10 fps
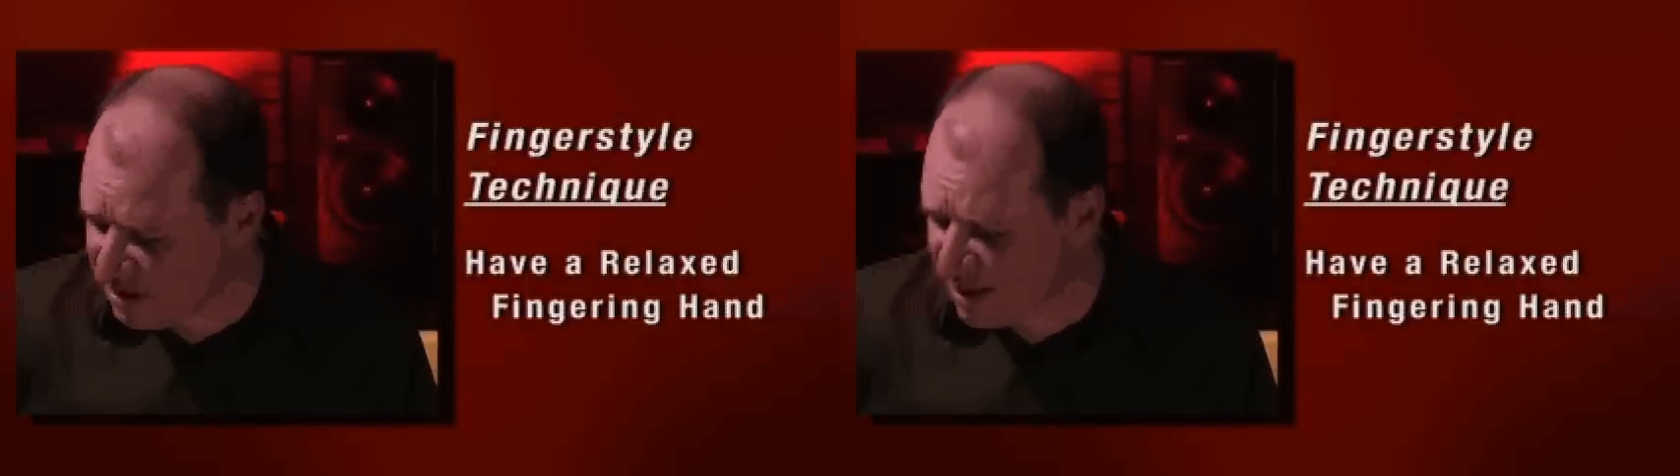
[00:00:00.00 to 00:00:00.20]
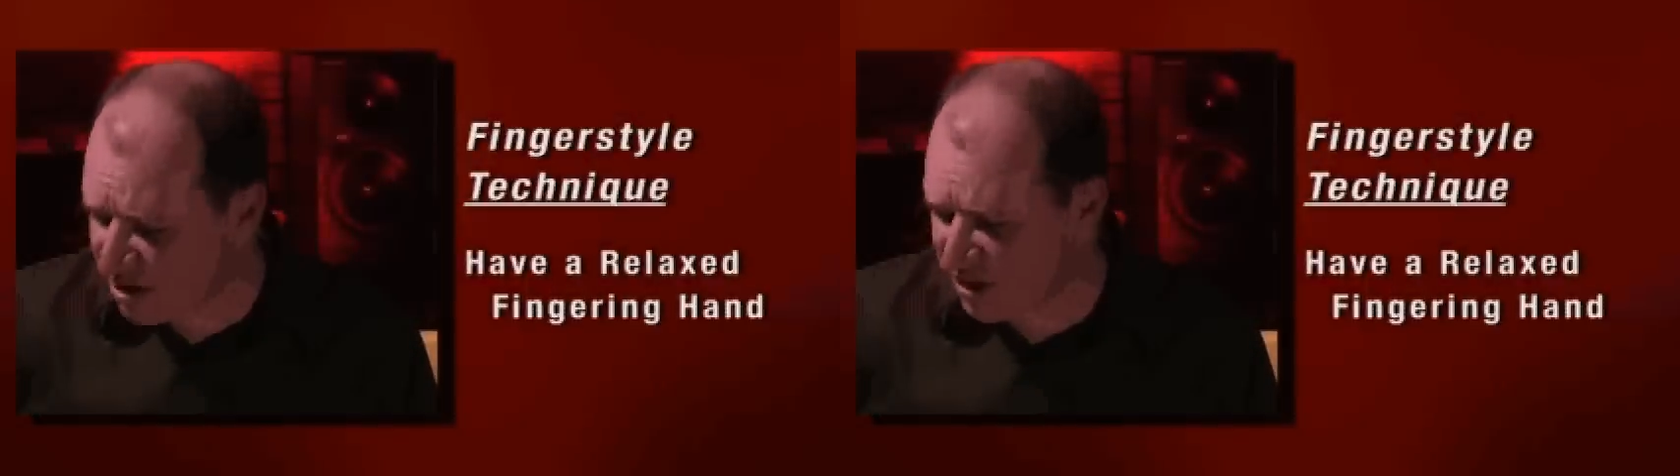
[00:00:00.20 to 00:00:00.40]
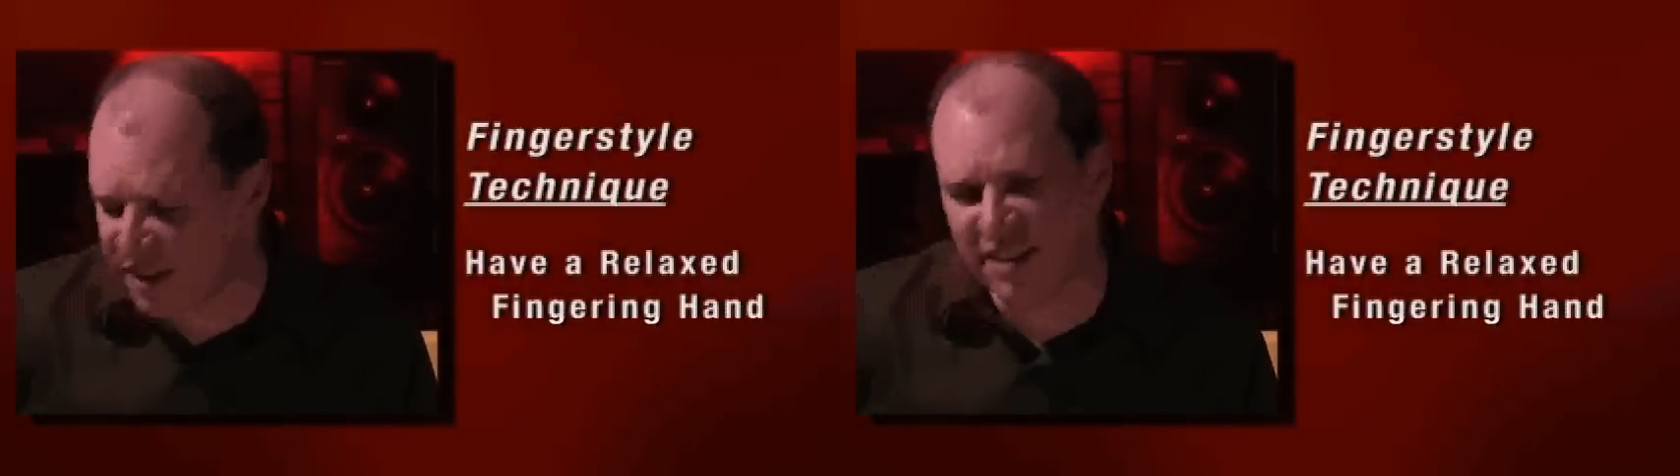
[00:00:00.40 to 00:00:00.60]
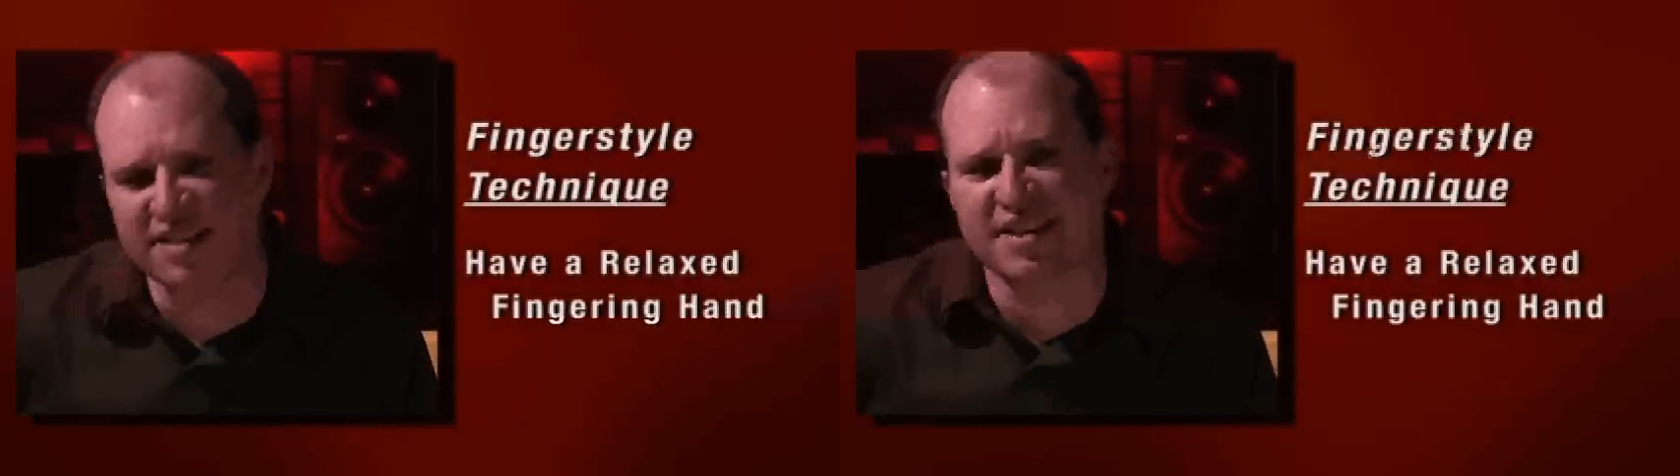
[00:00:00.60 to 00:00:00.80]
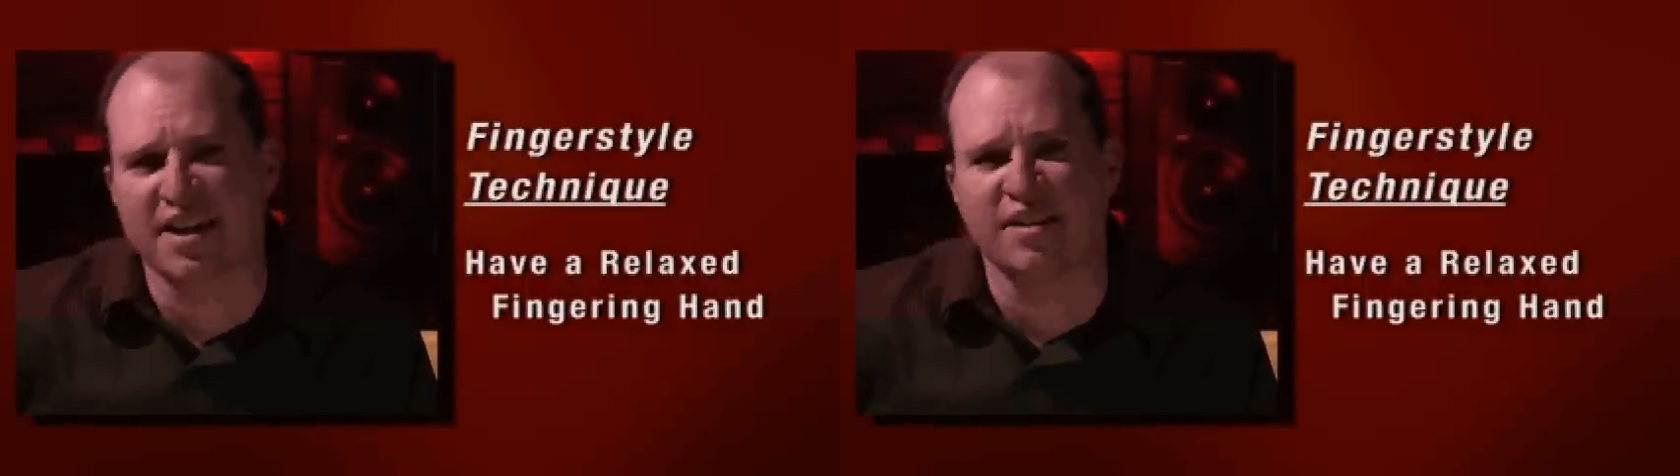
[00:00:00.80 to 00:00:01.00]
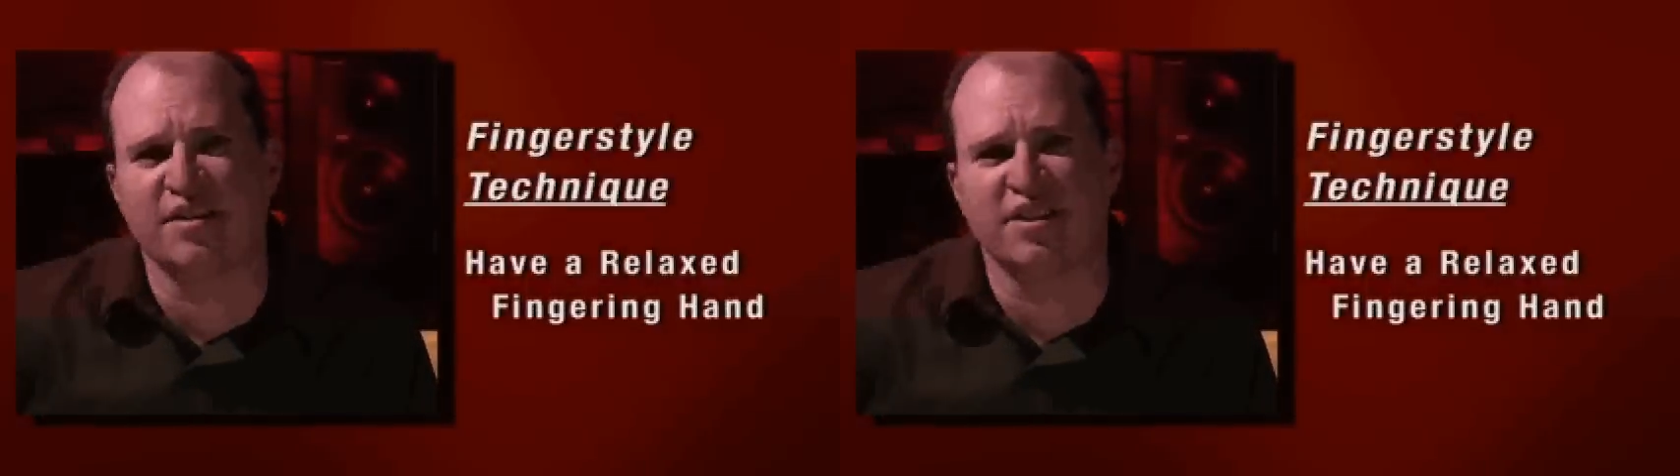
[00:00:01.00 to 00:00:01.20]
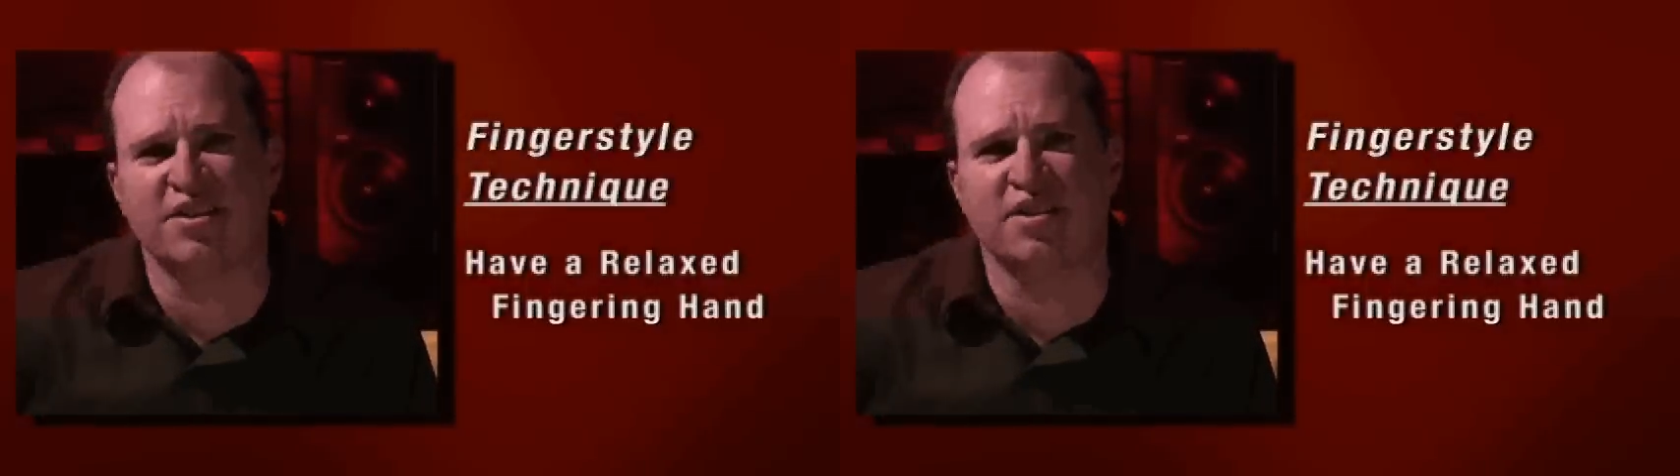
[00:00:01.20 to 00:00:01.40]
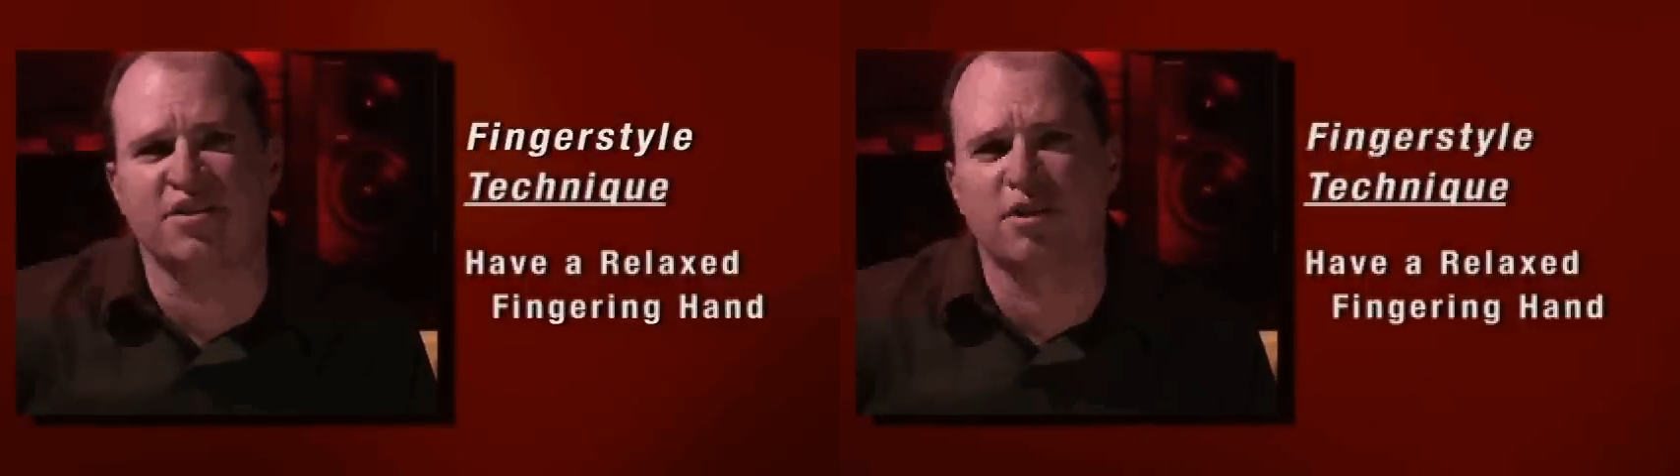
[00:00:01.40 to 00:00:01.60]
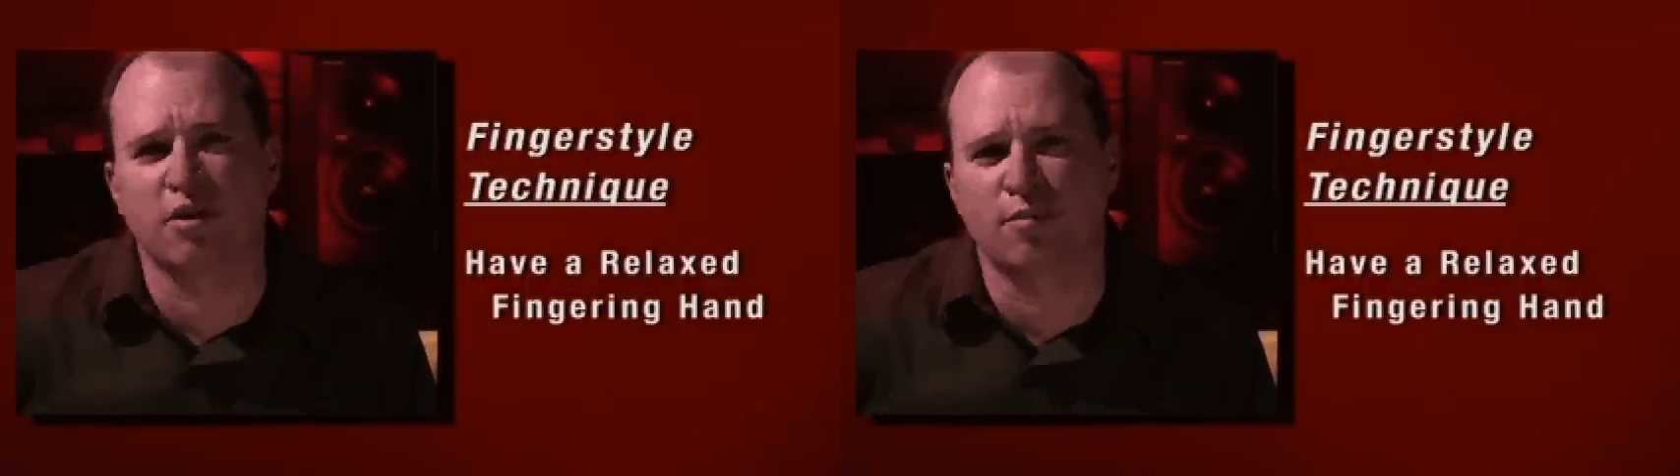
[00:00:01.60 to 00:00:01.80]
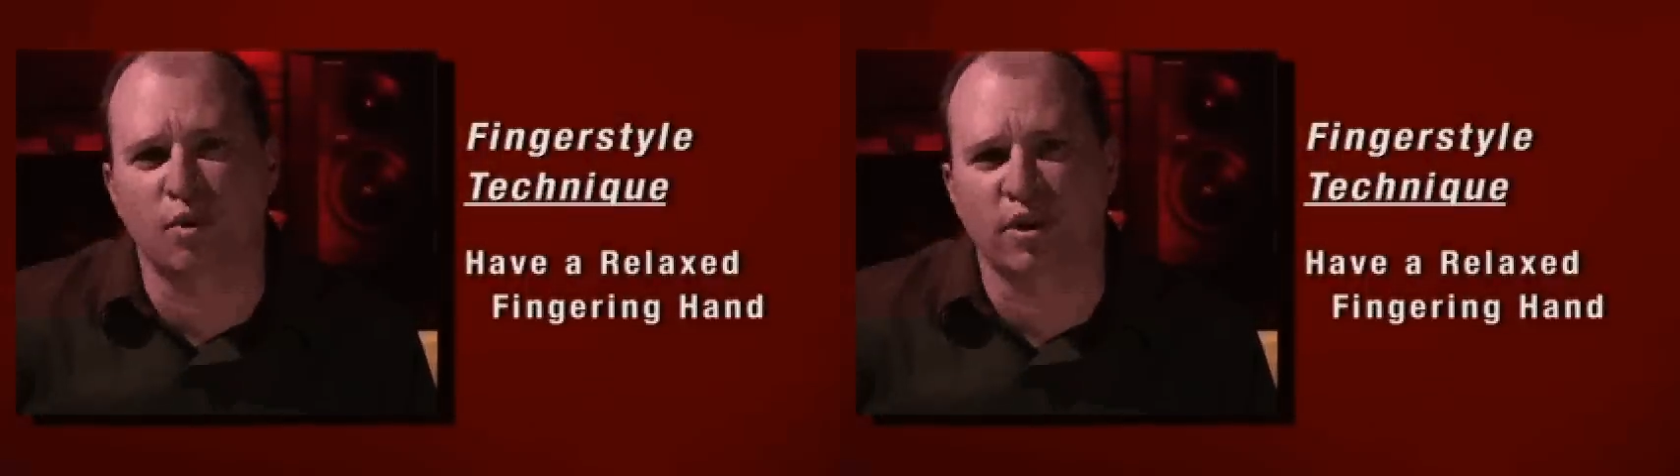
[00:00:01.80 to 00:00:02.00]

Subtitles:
actually, let's say, it's the 0 point